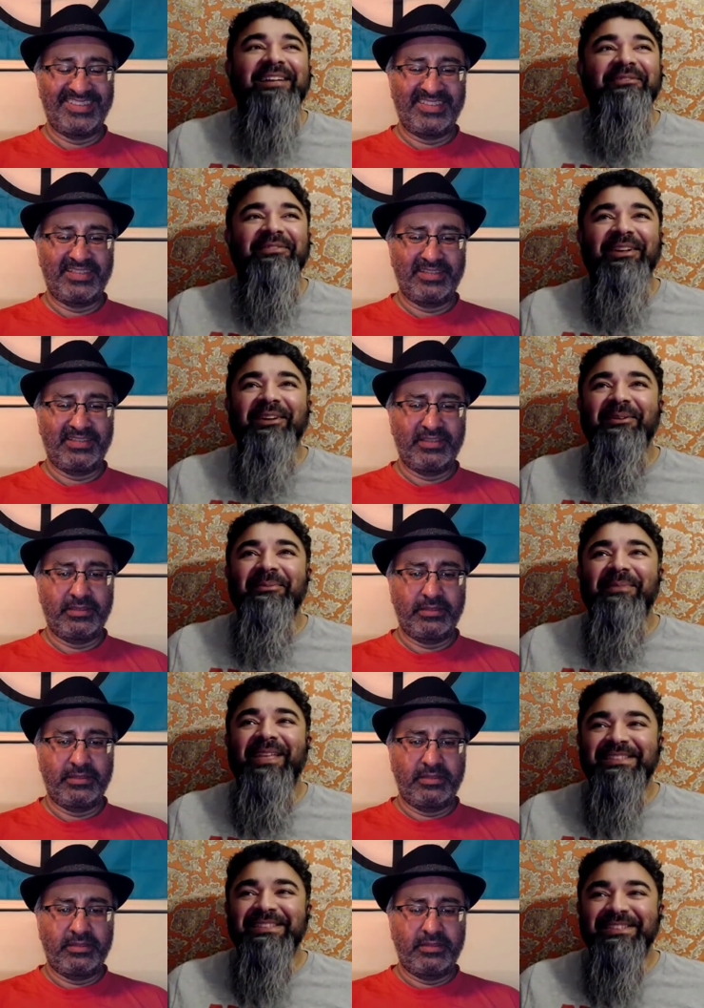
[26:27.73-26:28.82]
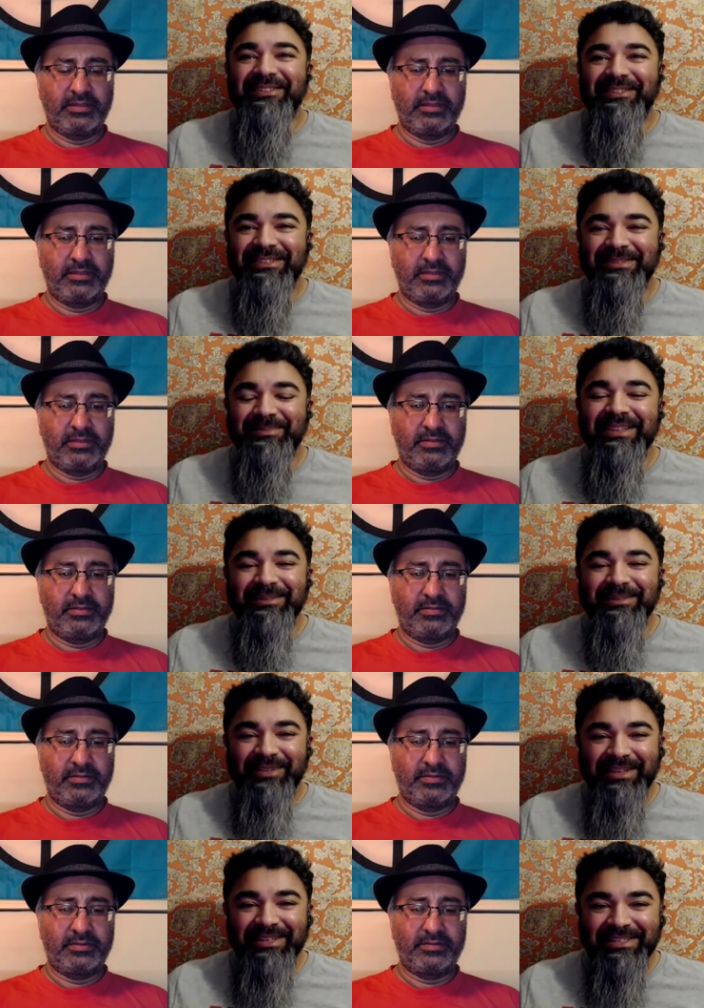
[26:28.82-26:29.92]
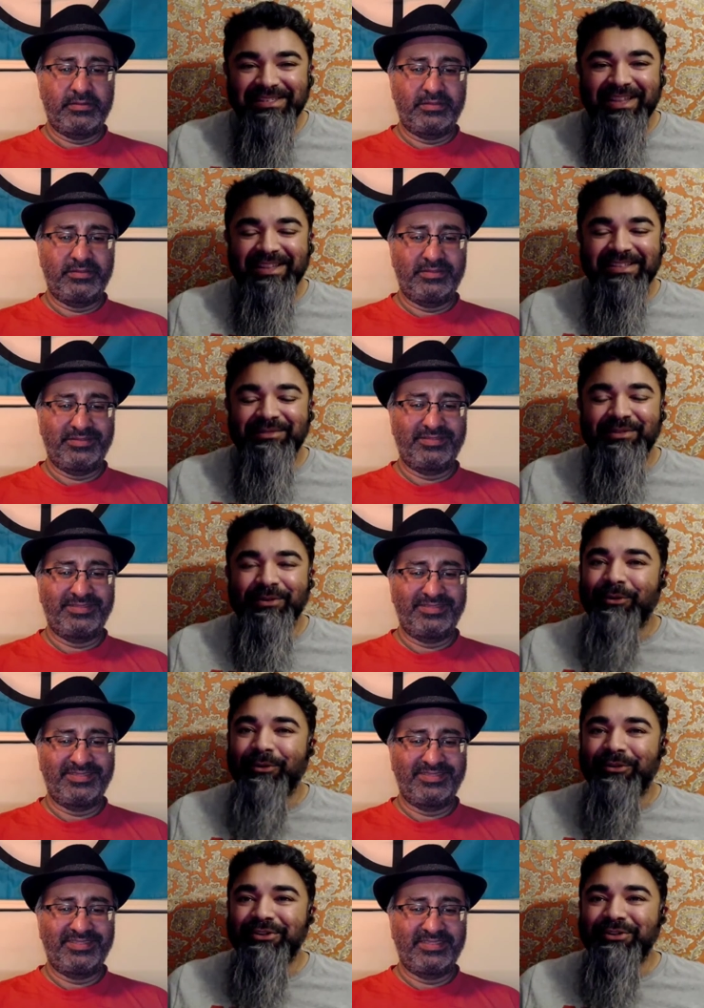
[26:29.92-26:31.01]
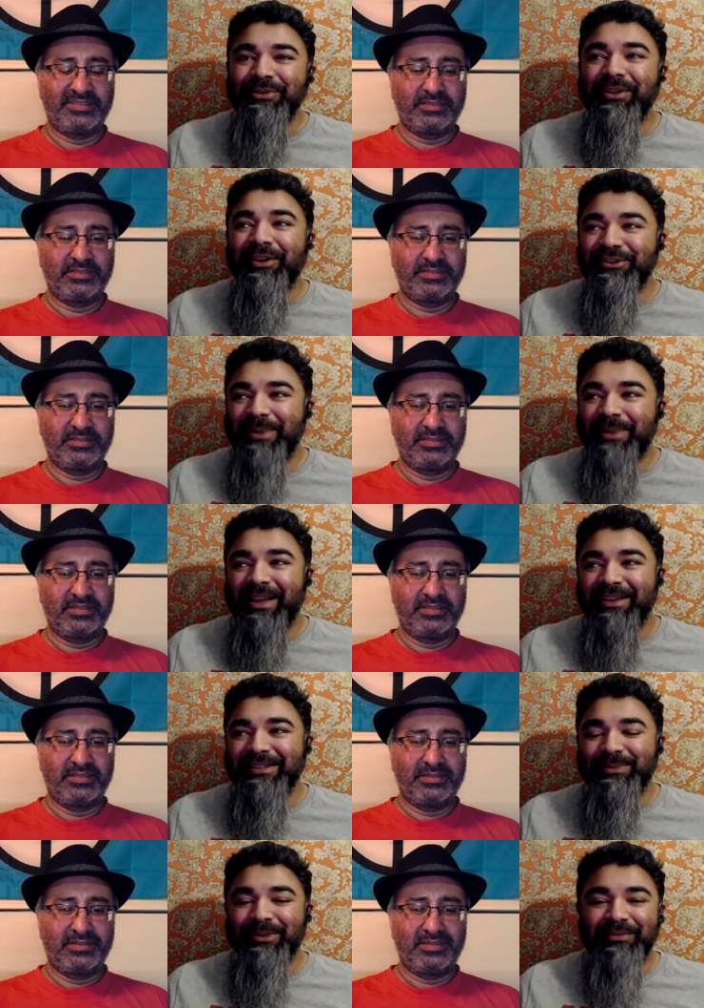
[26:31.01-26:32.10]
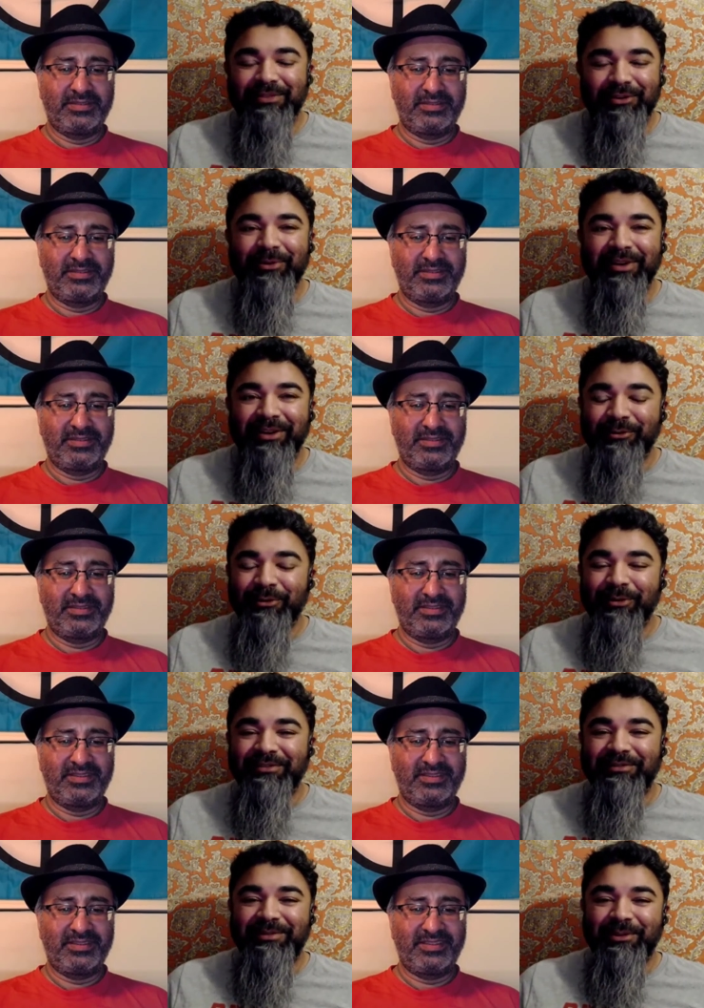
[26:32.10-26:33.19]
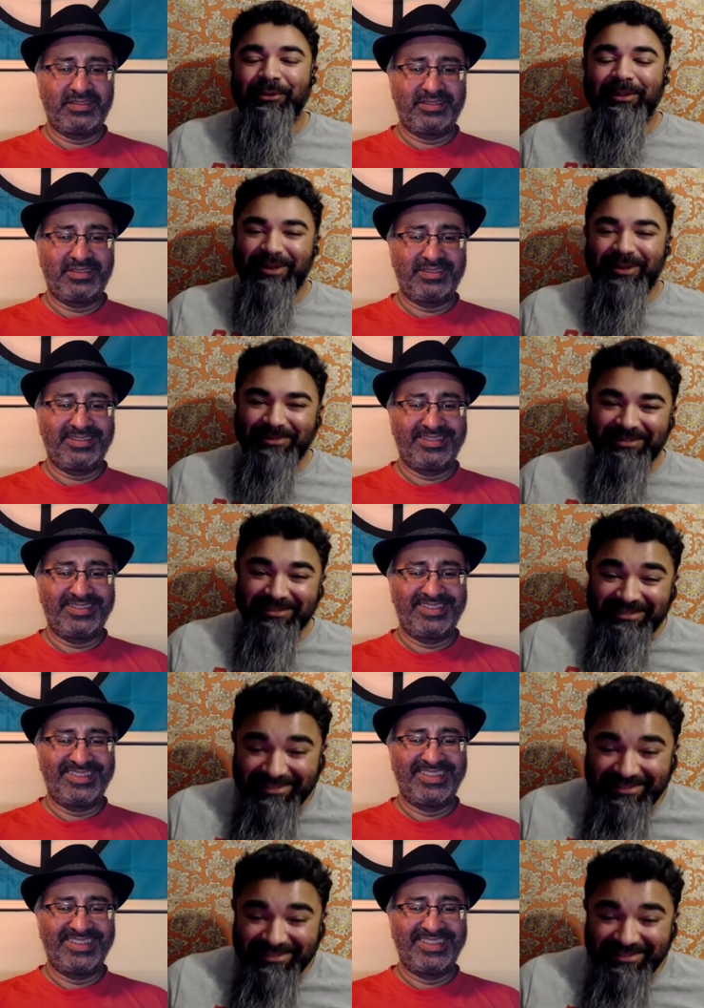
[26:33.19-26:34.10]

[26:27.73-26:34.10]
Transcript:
Speaker 1: have. Um, and so this pizza place says, if you order two large pies, we'll throw in a roll of toilet paper.